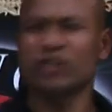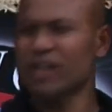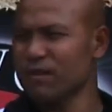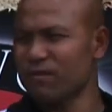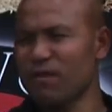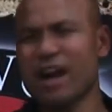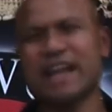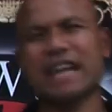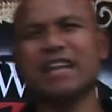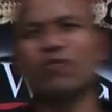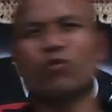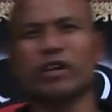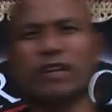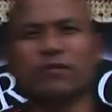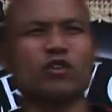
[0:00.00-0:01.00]
You can find
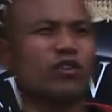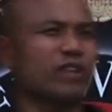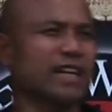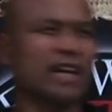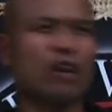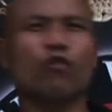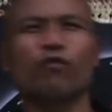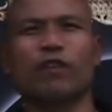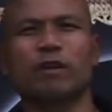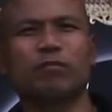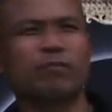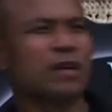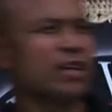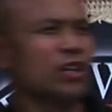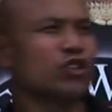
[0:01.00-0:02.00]
anyone. If you got a girlfriend,
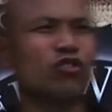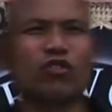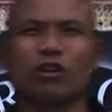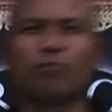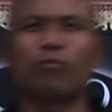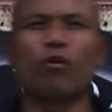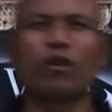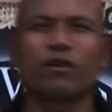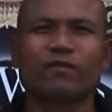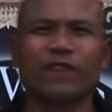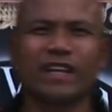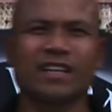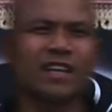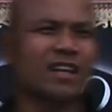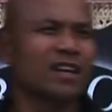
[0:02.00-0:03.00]
you got a boyfriend,